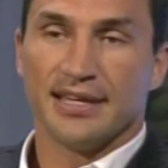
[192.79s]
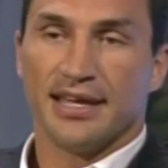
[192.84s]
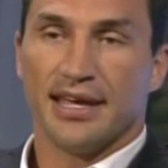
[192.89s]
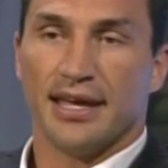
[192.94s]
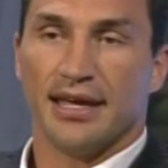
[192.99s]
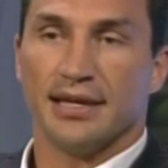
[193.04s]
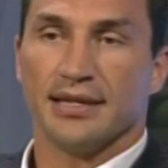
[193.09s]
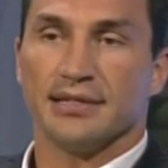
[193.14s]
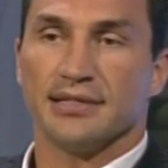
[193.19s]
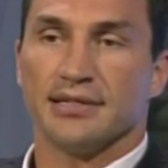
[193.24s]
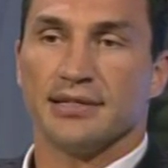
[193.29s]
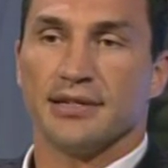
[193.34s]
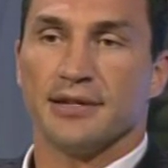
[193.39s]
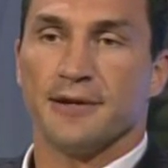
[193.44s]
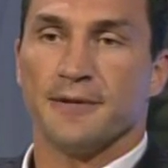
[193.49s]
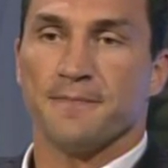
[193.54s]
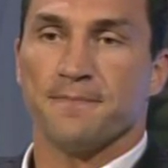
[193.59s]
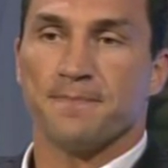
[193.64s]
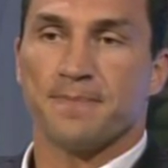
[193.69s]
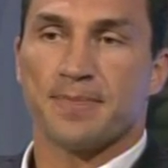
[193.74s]
and
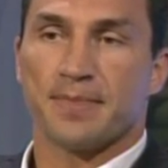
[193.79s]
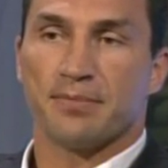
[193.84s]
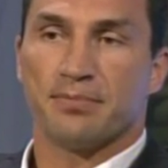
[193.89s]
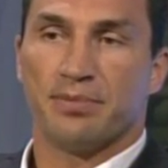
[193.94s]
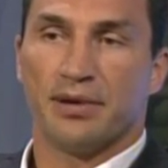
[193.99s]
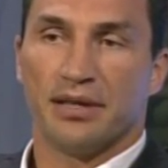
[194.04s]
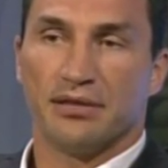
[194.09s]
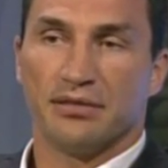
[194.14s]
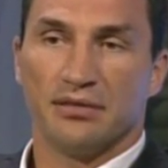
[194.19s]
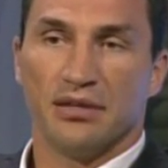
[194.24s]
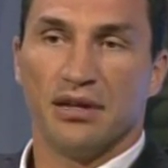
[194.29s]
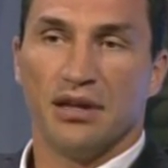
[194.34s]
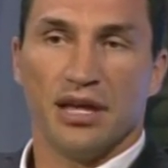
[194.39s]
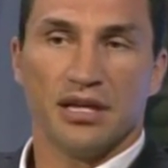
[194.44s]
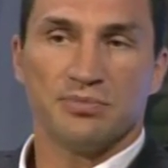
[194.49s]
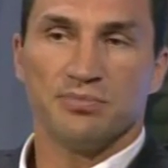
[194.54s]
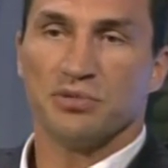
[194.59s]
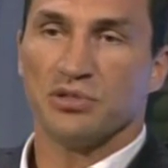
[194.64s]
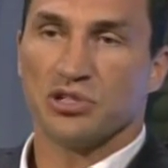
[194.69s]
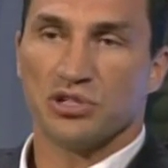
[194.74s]
but there
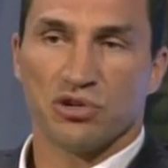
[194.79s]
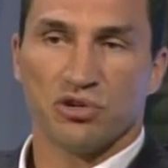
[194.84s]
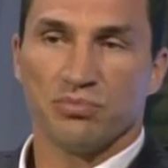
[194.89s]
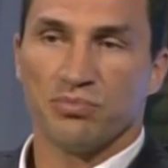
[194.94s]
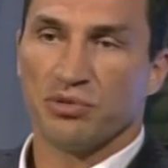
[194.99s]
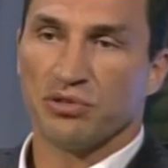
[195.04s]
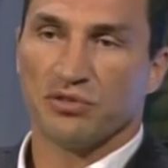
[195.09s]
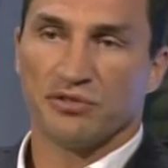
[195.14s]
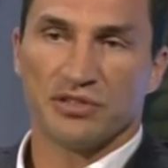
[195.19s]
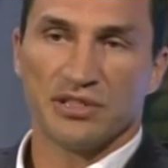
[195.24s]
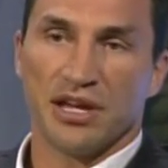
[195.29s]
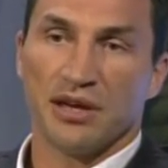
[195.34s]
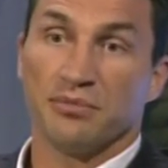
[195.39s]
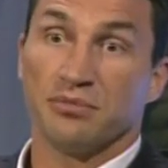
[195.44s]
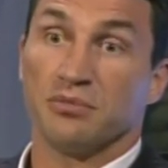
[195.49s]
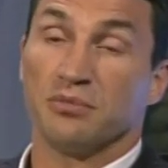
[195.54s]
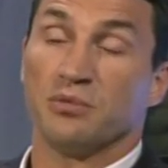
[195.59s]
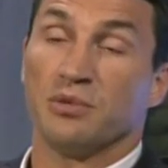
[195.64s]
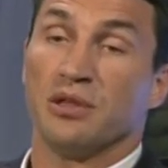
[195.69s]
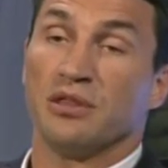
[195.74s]
has been a certain period of
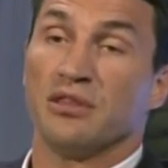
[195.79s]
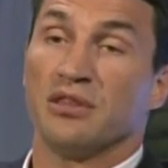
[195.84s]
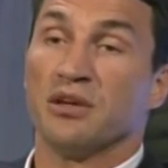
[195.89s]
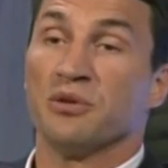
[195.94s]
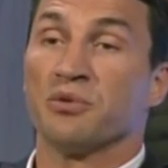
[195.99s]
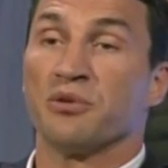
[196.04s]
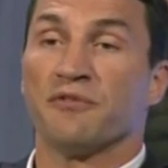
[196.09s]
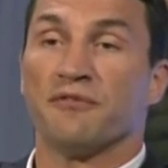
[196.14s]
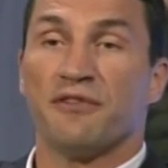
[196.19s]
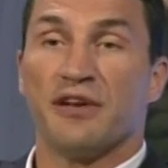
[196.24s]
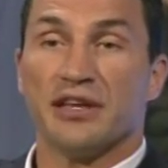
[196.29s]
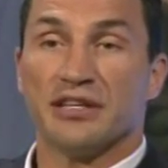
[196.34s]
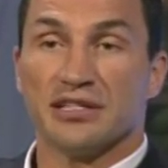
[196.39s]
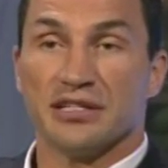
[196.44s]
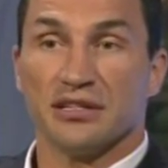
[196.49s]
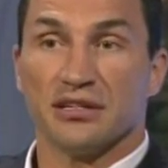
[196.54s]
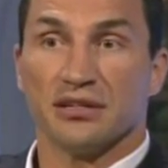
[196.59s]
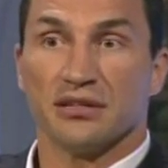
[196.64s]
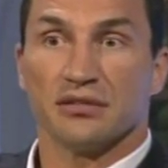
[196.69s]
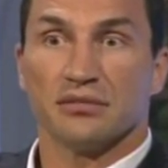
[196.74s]
time when they were
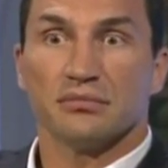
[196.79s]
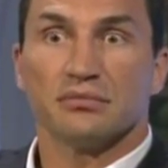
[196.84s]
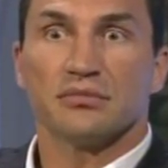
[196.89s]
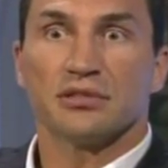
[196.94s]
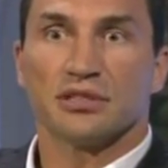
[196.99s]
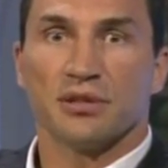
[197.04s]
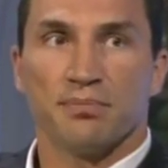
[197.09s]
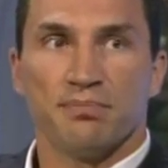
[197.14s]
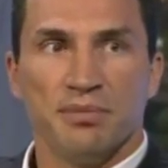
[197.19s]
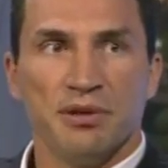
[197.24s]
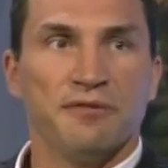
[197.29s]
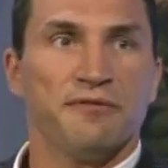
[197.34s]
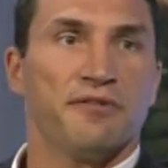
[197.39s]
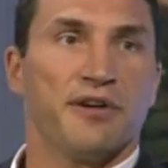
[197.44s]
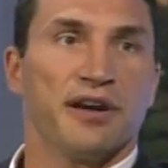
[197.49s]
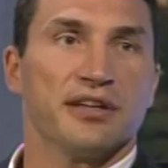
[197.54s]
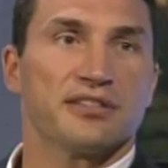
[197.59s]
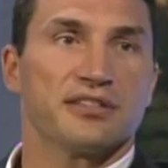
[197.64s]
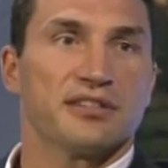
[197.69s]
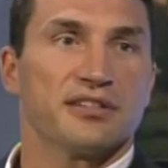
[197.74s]
facing some big
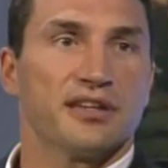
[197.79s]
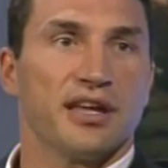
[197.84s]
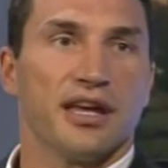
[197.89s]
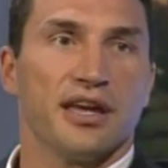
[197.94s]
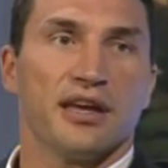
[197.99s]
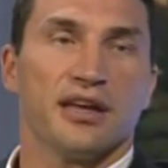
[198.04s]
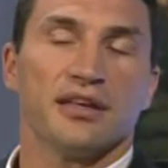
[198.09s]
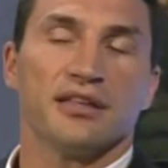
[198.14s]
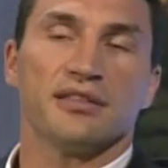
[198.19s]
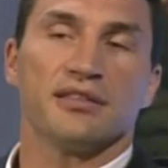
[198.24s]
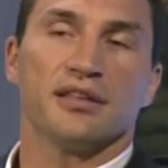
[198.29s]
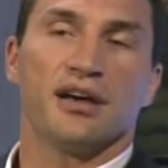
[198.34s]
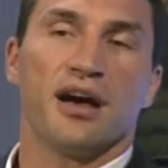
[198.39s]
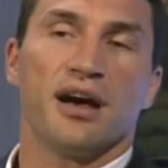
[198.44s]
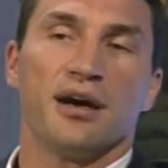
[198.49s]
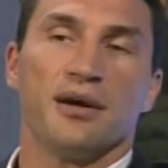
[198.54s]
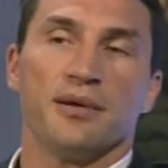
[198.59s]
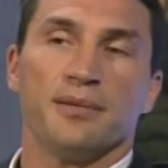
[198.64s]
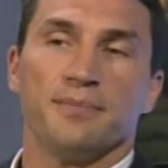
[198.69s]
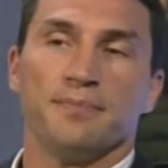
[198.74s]
fights, and
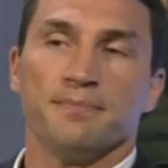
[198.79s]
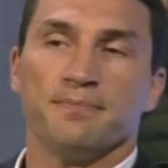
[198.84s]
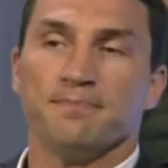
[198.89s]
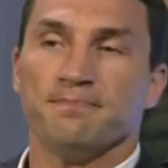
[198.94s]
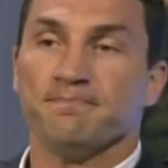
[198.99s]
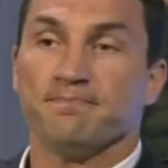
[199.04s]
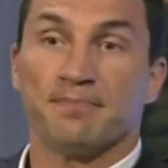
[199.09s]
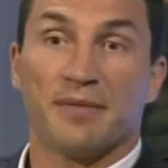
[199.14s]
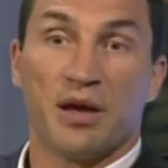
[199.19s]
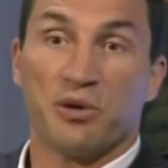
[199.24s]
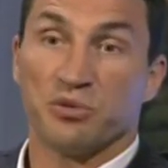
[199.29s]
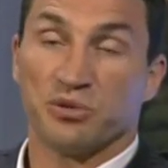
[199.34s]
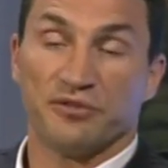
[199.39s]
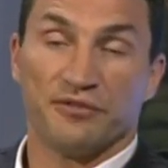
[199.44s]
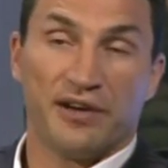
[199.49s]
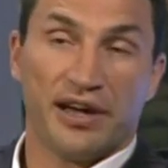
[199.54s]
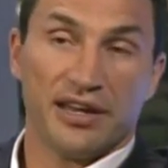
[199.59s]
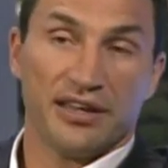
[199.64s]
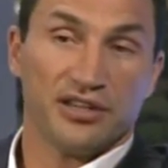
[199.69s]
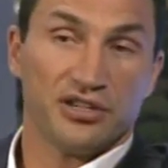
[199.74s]
I was
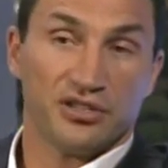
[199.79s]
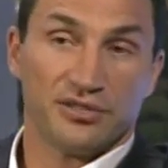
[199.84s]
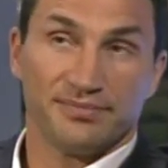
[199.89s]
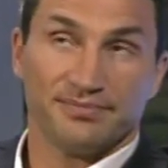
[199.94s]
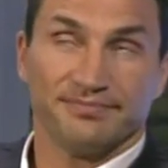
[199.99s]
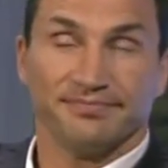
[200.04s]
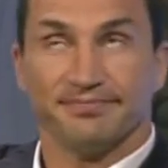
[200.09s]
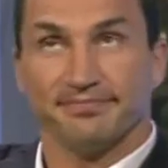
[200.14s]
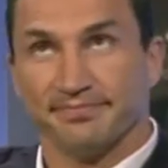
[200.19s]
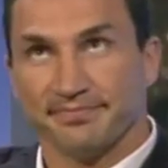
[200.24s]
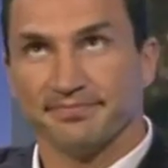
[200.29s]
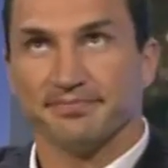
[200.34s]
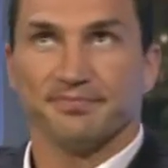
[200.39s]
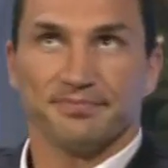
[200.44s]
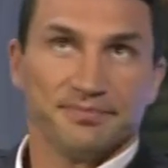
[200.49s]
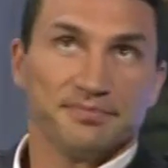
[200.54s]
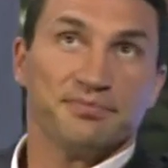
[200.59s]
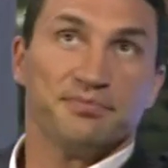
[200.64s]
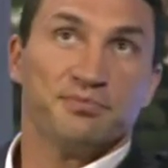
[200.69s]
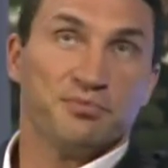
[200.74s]
fighting
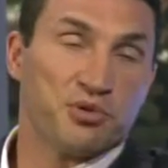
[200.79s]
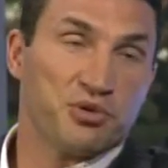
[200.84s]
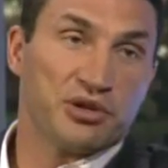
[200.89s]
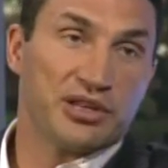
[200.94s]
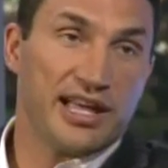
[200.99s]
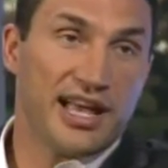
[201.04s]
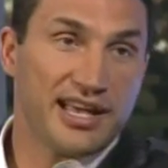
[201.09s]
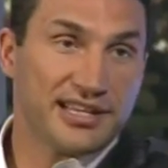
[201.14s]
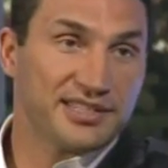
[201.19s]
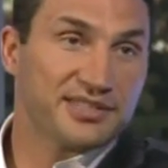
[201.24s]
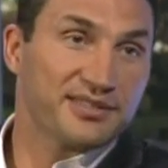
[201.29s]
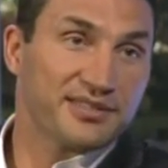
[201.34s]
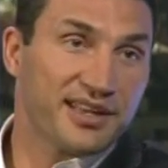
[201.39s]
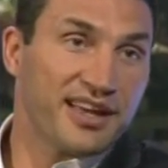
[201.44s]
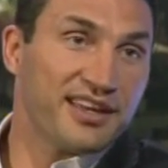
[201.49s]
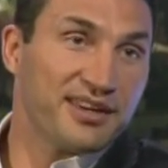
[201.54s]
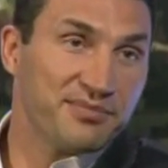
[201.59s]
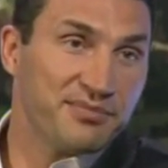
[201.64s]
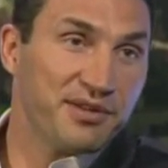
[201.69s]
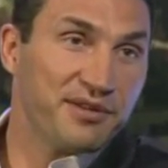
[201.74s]
more or less
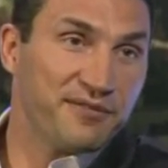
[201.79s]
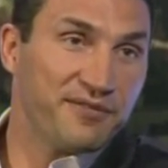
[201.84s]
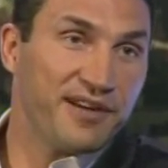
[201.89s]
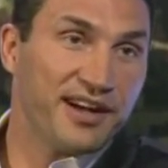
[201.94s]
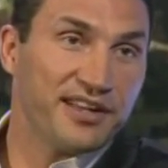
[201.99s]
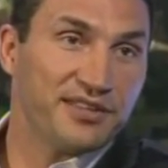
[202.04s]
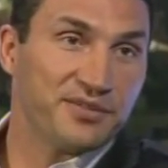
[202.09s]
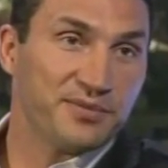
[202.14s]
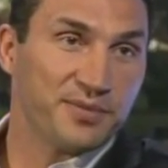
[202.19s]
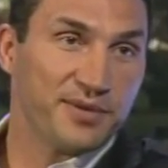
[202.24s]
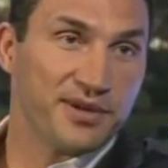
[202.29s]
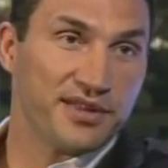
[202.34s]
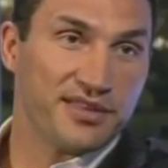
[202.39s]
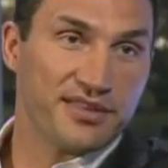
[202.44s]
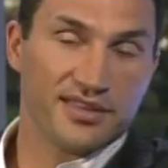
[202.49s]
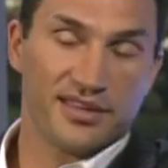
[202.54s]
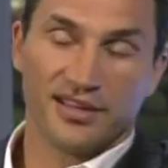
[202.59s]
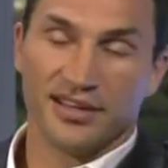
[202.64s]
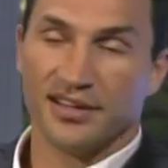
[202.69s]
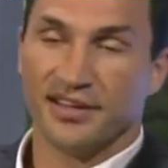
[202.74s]
kind of big fight
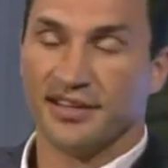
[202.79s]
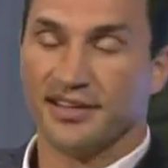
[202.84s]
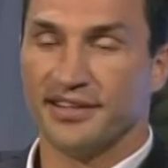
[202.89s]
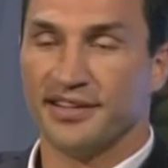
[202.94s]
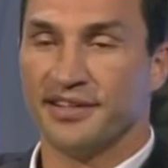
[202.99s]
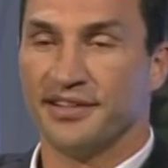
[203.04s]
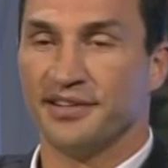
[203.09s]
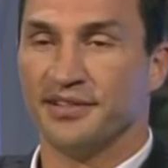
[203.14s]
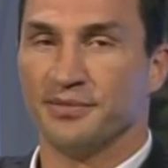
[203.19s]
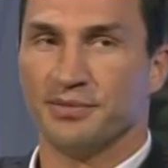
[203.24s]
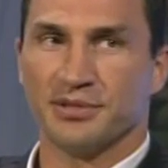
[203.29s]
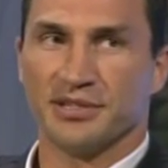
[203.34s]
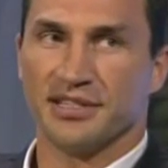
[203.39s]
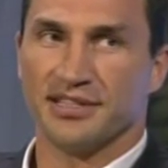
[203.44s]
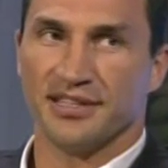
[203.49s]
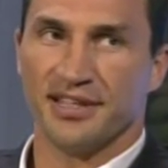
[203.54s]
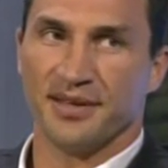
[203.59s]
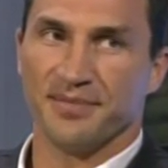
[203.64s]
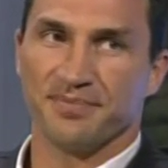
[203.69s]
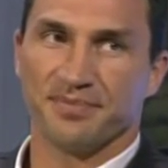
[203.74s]
with what's
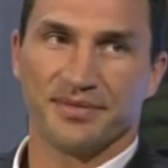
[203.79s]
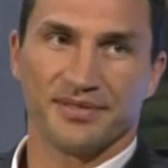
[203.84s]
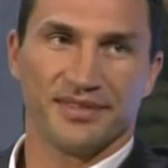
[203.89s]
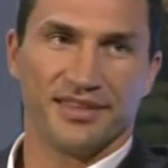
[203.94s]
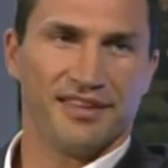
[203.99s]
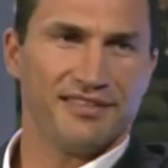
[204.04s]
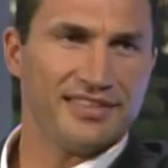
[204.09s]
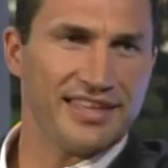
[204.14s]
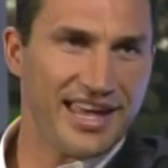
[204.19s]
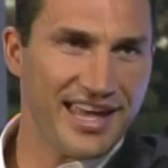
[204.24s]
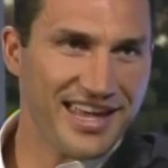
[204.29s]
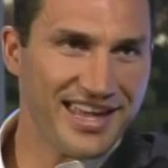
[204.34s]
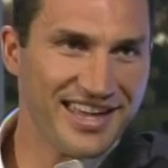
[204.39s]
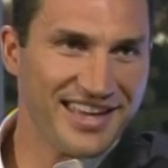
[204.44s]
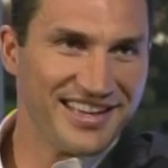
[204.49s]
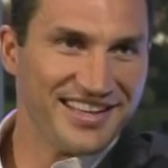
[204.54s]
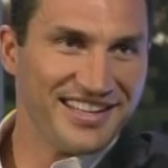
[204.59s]
his name, David Haye.